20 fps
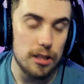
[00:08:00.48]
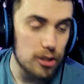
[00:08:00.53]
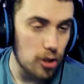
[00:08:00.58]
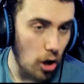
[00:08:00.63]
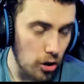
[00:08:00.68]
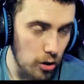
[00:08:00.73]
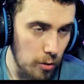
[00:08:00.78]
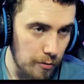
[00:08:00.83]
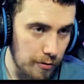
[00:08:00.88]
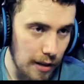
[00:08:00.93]

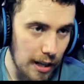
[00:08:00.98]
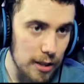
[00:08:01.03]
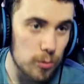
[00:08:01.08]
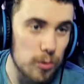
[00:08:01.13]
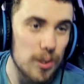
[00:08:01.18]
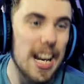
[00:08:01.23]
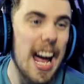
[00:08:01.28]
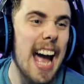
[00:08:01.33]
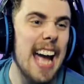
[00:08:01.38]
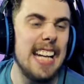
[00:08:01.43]
Tottenham fans
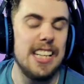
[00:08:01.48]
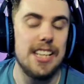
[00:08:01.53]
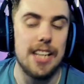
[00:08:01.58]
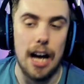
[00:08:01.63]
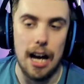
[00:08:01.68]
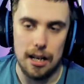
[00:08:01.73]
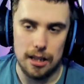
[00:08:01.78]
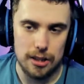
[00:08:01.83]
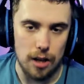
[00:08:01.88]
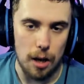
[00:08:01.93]
would hate
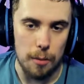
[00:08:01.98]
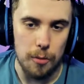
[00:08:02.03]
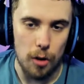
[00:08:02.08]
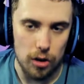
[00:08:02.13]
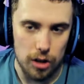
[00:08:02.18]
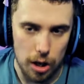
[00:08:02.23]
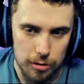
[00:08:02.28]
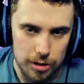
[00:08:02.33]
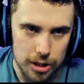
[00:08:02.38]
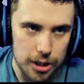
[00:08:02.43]
that, so I'm not
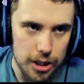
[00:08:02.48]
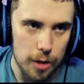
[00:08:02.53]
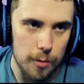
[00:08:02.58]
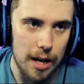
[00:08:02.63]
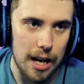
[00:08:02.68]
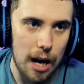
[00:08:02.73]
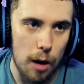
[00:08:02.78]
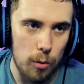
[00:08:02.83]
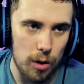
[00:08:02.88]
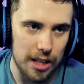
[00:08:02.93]
going to do it.
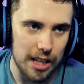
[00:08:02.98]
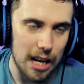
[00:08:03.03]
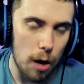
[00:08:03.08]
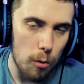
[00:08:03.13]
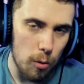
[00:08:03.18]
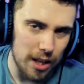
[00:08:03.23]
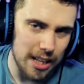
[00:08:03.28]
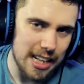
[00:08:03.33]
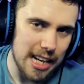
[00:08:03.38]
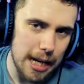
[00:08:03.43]
I want
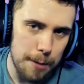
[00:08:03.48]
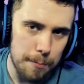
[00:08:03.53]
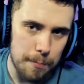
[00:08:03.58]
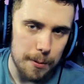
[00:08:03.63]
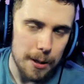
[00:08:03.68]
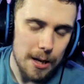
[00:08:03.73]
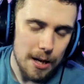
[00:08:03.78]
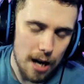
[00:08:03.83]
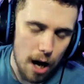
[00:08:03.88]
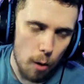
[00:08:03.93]
to keep
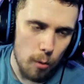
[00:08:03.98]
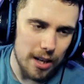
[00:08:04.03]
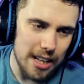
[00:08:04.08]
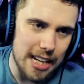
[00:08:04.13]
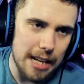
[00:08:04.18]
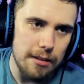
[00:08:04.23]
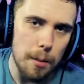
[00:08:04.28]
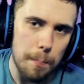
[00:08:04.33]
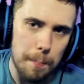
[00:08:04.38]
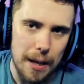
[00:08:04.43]

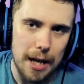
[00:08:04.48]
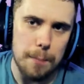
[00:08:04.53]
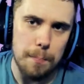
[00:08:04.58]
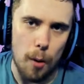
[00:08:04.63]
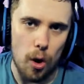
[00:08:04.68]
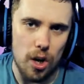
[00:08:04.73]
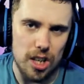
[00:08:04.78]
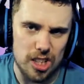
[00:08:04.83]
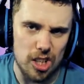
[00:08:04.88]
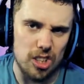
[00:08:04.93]
the big
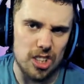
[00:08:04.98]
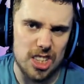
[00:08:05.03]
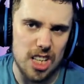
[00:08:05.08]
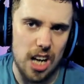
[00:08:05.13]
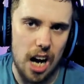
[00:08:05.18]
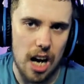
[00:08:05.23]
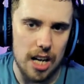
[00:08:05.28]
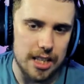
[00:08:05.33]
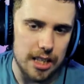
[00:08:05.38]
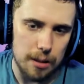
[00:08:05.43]
boys on
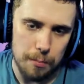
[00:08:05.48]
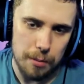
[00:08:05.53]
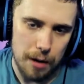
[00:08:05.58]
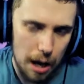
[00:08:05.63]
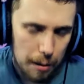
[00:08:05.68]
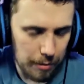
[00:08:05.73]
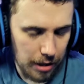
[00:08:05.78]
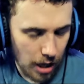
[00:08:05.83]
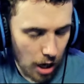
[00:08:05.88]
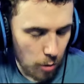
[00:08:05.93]
side in the
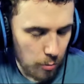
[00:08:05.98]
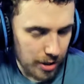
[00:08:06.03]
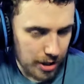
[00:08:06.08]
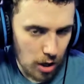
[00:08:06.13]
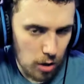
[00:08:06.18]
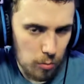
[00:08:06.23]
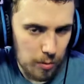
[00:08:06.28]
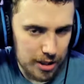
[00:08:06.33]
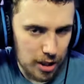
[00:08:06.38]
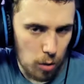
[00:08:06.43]
Prem. You know, we
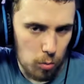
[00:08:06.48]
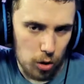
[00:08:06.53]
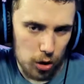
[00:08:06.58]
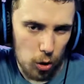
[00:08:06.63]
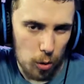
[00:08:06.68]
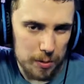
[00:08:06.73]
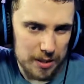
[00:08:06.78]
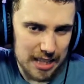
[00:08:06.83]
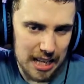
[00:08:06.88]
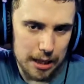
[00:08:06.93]
don't want to
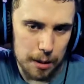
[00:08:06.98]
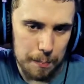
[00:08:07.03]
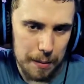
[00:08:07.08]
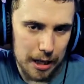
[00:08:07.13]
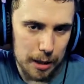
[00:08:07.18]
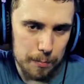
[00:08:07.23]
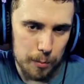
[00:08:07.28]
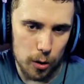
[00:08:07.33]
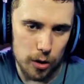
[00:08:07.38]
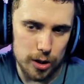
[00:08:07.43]
upset the
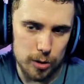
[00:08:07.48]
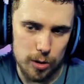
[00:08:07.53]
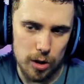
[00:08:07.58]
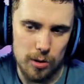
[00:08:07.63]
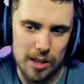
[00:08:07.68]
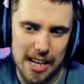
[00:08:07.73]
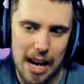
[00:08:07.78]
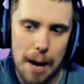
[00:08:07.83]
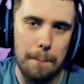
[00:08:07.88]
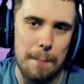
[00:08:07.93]
big boys. We don't
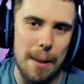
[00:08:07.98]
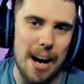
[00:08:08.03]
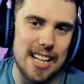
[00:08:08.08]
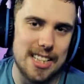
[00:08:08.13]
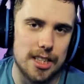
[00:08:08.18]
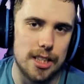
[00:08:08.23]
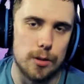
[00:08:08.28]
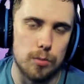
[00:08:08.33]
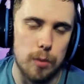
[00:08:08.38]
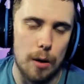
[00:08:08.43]
want to get
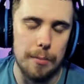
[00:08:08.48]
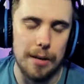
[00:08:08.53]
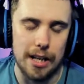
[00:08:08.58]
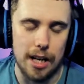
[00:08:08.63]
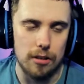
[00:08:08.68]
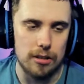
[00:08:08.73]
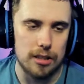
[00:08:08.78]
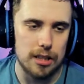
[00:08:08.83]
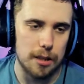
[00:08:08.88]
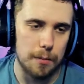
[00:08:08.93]
battered when we
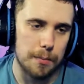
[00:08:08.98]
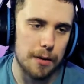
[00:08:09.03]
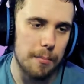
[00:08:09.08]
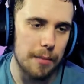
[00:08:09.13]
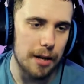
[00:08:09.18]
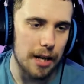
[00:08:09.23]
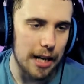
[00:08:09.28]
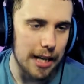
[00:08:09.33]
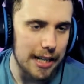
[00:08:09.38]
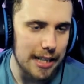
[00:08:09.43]
go to the
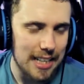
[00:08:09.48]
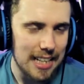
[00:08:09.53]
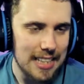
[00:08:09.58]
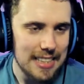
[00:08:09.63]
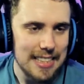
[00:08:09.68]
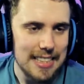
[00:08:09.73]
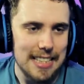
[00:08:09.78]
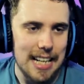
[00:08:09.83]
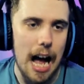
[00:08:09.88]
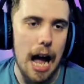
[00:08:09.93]
Premier League.
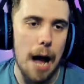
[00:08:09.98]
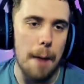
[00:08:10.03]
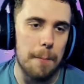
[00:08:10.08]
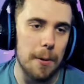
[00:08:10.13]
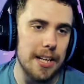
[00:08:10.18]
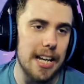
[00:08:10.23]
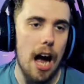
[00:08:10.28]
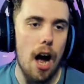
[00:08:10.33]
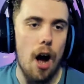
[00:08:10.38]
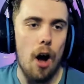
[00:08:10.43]
But
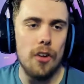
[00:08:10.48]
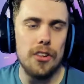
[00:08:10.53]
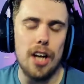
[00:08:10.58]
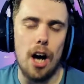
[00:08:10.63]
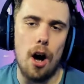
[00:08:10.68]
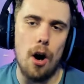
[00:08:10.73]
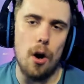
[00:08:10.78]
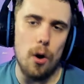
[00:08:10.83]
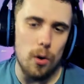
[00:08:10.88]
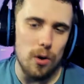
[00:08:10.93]
yeah, on the
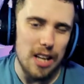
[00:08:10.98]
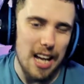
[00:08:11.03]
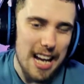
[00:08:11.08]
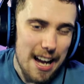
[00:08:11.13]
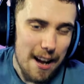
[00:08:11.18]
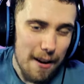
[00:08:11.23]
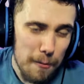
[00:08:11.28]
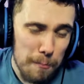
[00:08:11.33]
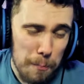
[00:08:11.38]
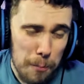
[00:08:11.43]
whole,
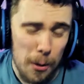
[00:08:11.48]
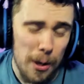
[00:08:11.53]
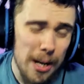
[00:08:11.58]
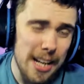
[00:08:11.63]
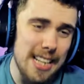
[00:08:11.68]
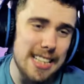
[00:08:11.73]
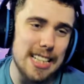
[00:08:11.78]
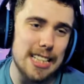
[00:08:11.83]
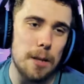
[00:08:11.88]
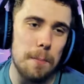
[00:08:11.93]
pretty
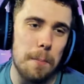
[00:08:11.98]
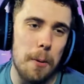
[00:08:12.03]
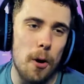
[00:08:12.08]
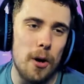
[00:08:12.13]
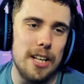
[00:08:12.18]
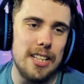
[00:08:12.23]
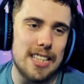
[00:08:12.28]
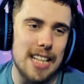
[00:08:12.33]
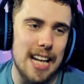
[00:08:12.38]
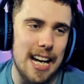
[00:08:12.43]

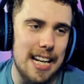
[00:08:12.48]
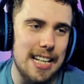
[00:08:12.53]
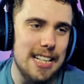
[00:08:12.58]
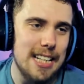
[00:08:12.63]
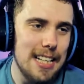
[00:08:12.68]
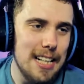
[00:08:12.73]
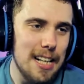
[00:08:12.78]
disappointing.